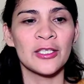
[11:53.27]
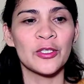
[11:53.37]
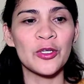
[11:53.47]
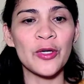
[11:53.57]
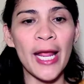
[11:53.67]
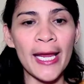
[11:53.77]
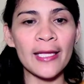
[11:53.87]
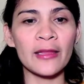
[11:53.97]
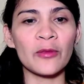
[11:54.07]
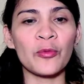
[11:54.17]
to
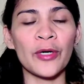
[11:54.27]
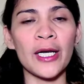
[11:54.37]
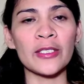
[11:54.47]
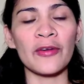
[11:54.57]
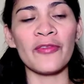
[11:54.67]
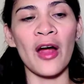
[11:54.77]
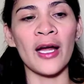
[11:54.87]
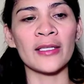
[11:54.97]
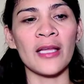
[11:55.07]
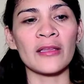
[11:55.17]
create works of
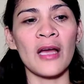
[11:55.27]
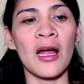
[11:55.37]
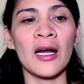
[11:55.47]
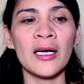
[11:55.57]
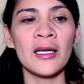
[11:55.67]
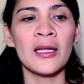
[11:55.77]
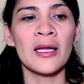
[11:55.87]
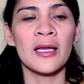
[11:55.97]
art that are,